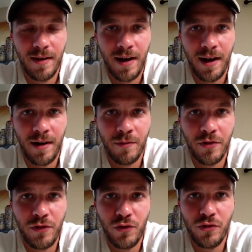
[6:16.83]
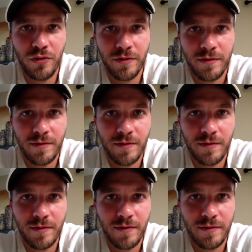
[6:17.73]
At number two,
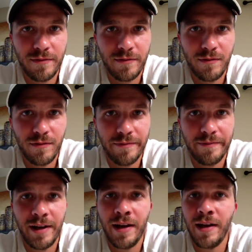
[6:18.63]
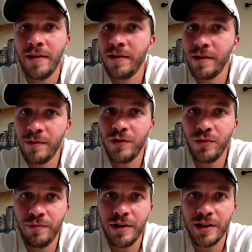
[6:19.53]
and the number two
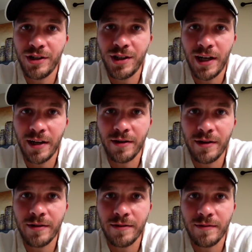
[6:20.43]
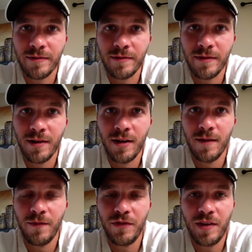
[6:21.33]
biggest shocker,
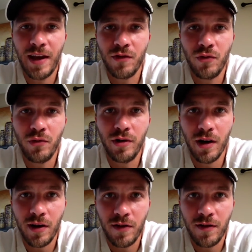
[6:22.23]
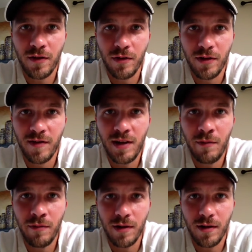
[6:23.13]
Tattooed Gus
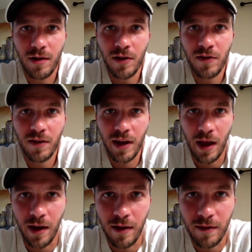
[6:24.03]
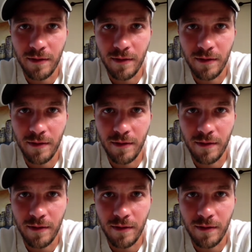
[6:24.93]
team, Gus K.